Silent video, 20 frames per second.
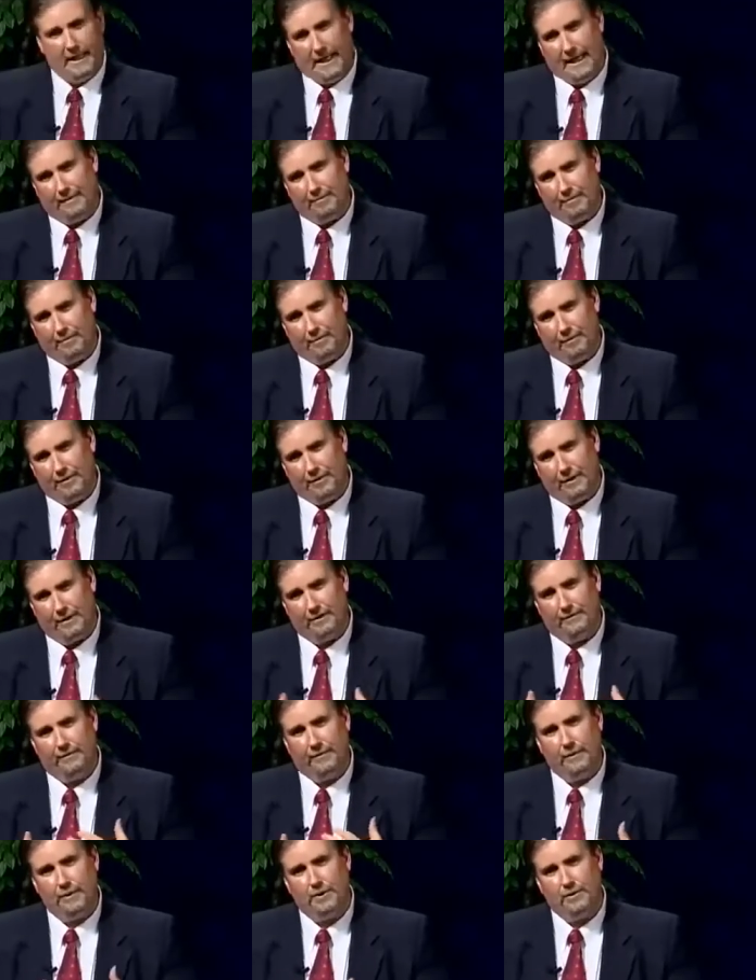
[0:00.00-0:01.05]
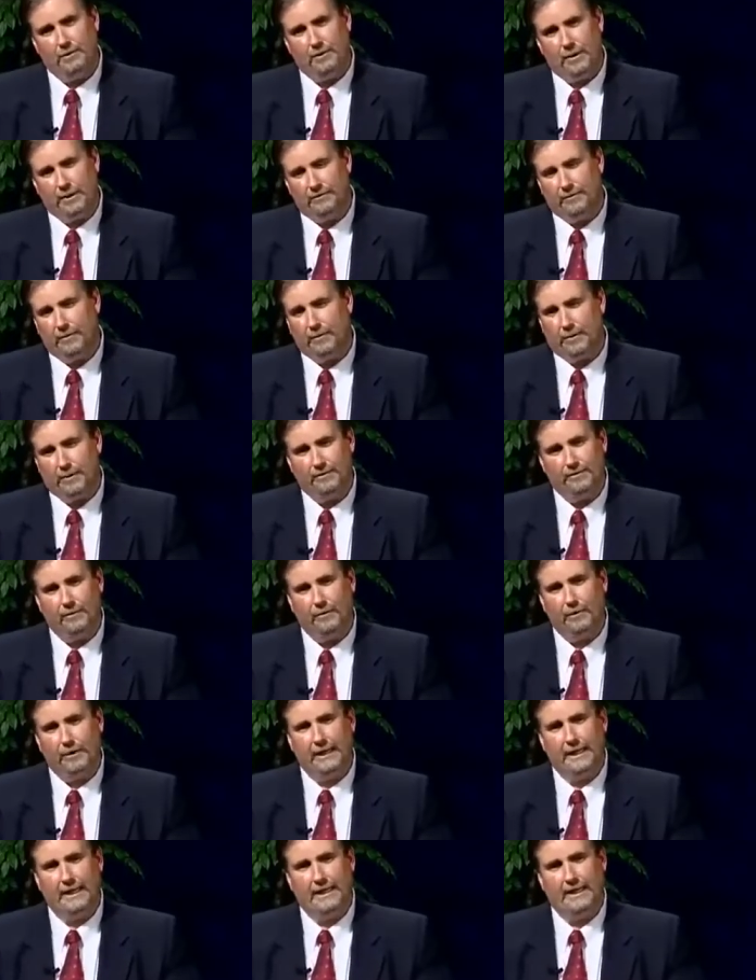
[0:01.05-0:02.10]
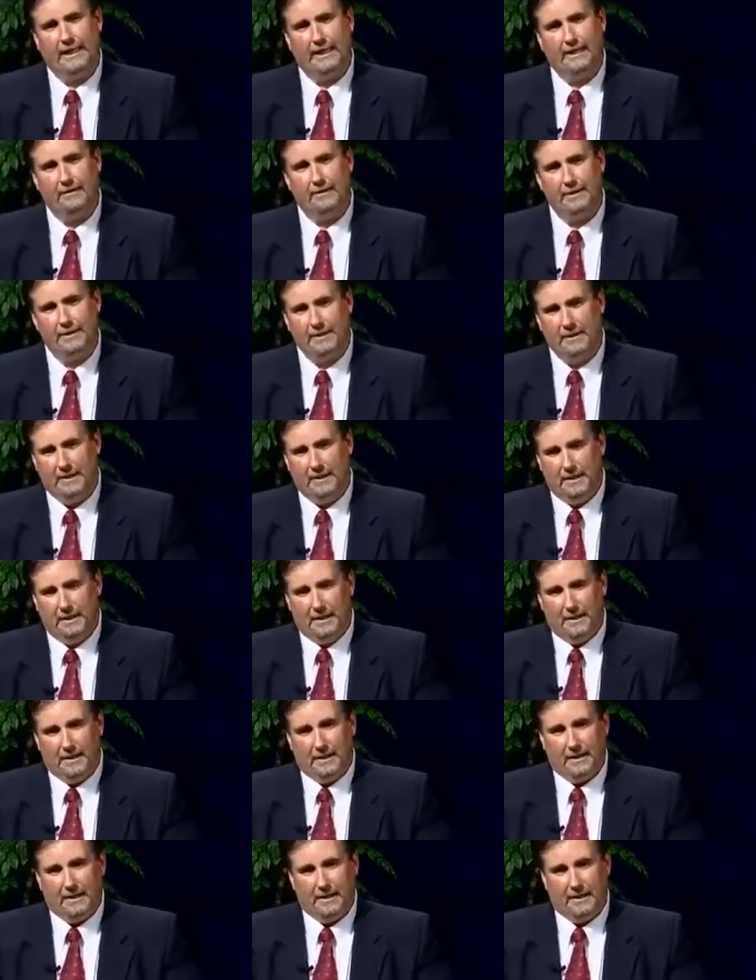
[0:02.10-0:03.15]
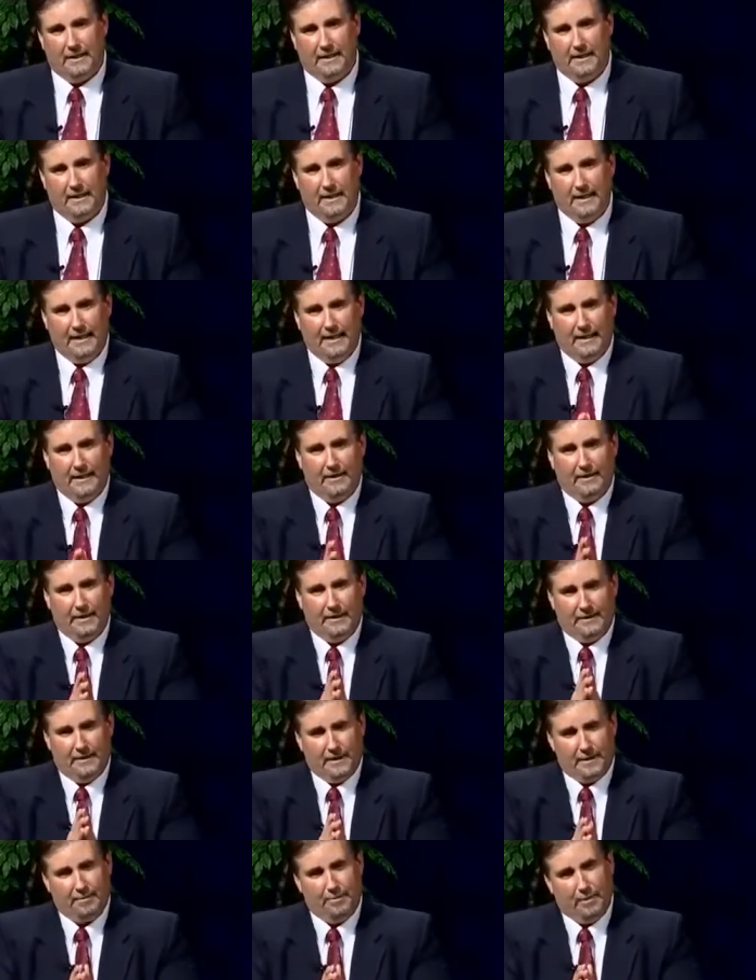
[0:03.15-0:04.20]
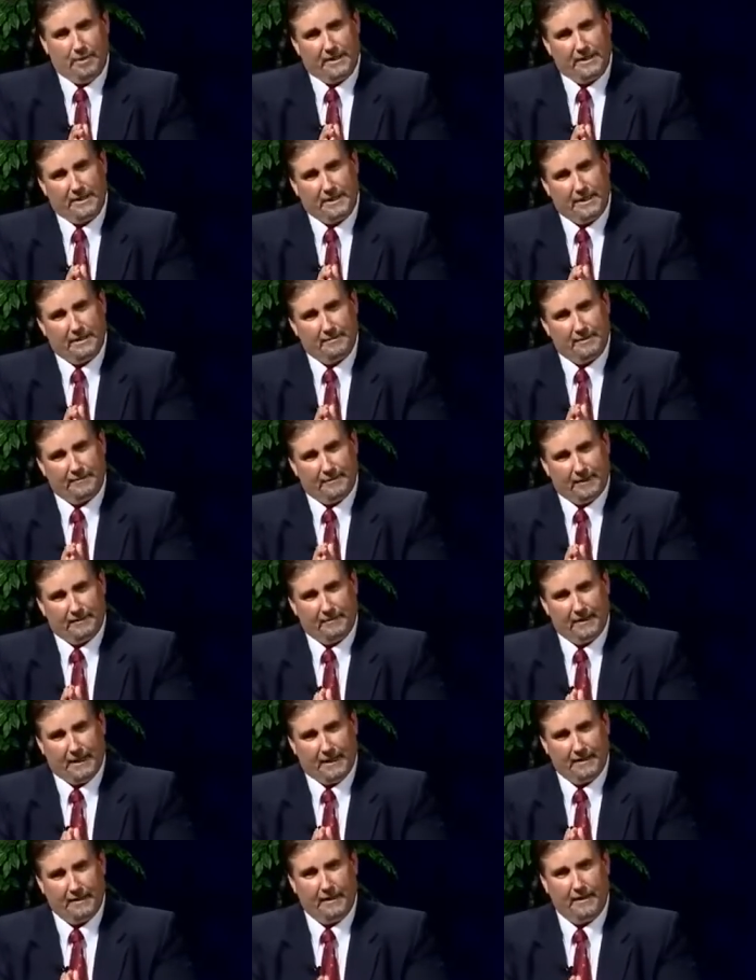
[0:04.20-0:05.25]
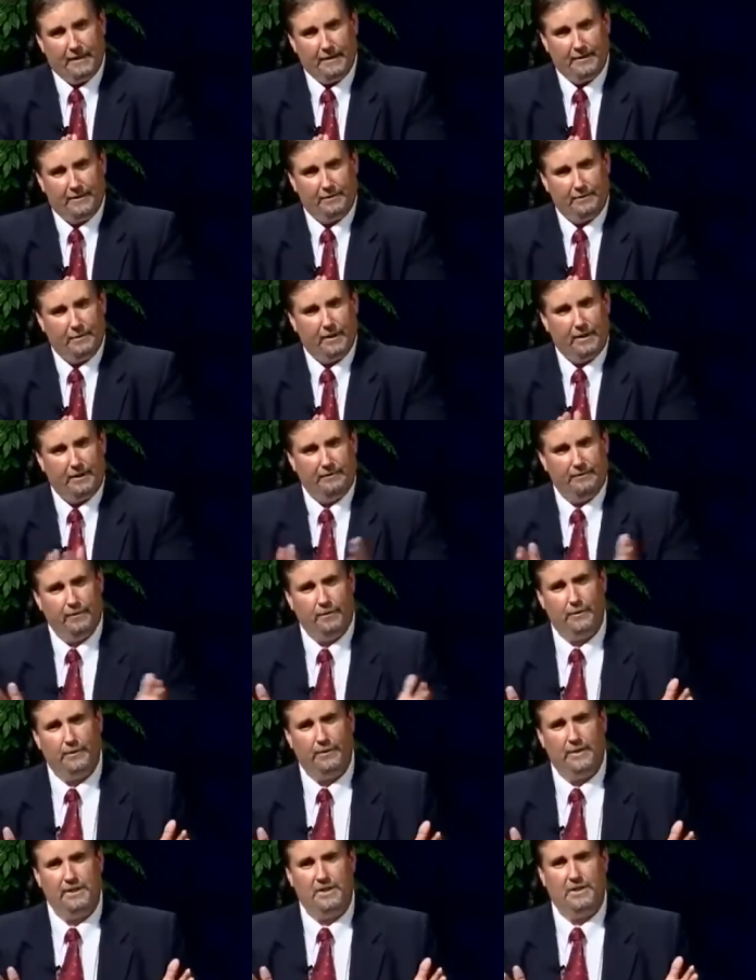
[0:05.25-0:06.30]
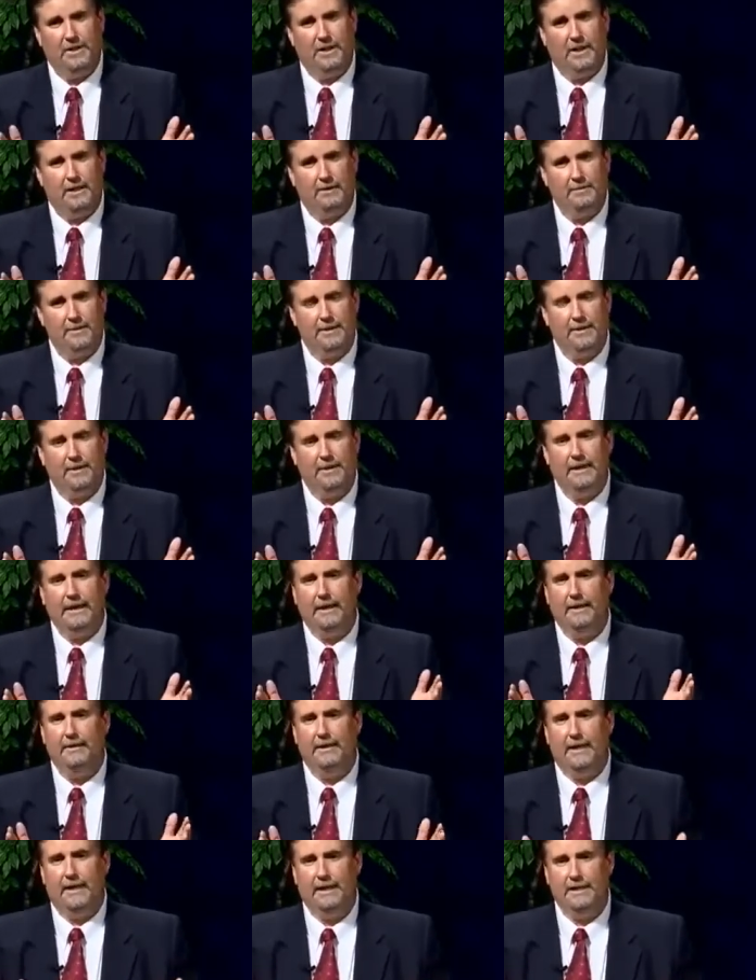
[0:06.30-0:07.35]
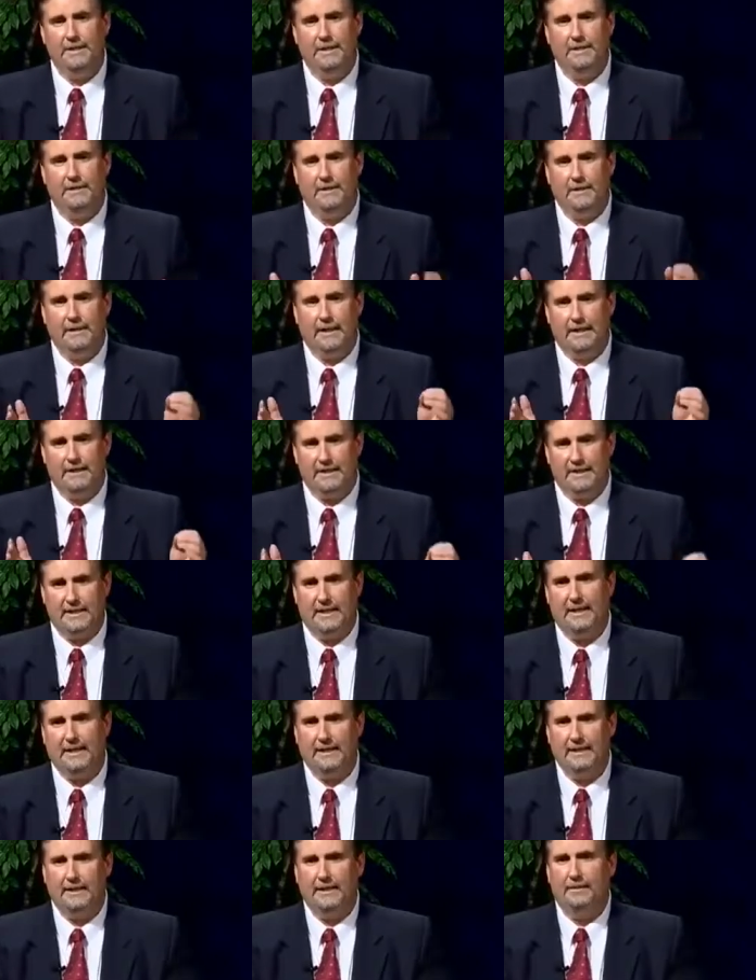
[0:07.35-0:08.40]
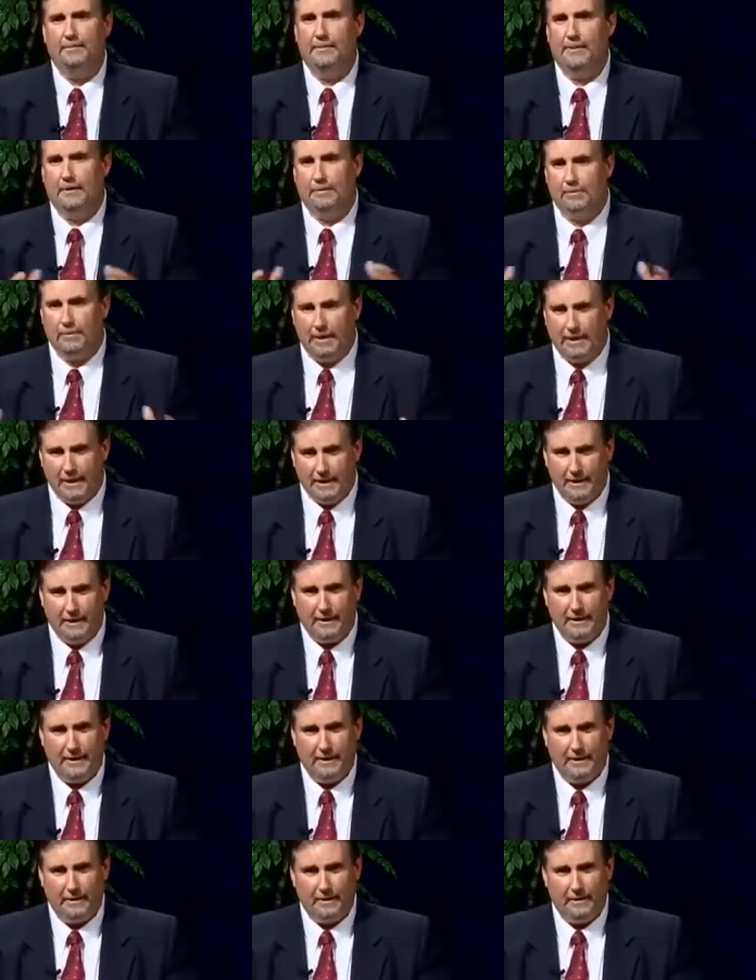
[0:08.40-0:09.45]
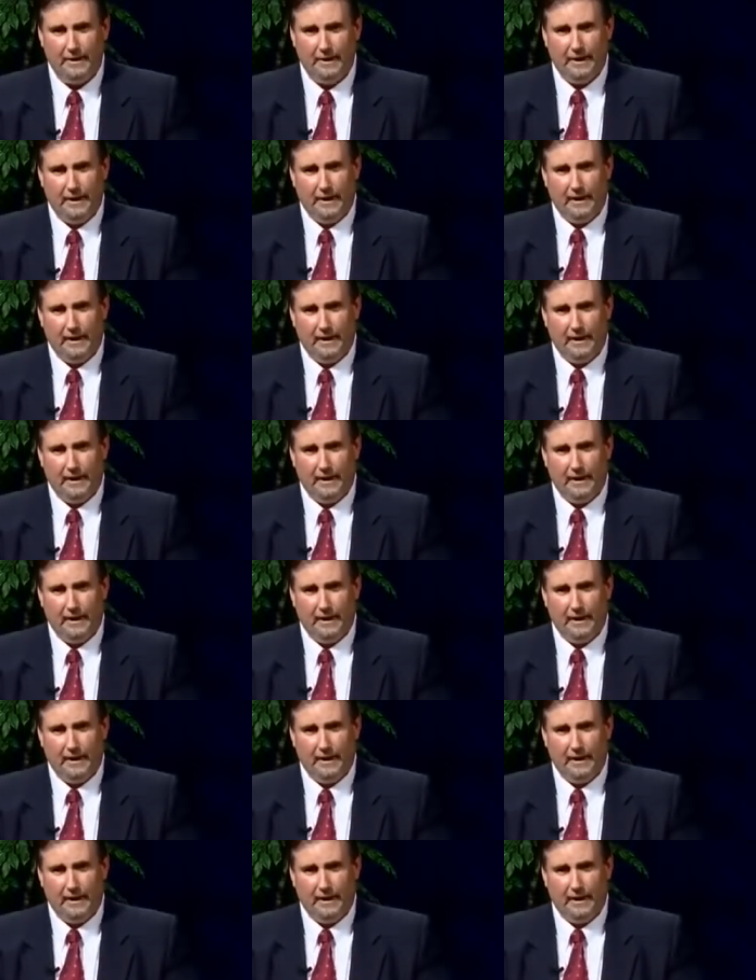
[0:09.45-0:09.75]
it to happen within the first 24 to 48 hours. Now, at this point in time, if they've gotten through all 4 of these steps, they're now an agent, they're now signed up, they're ready to go,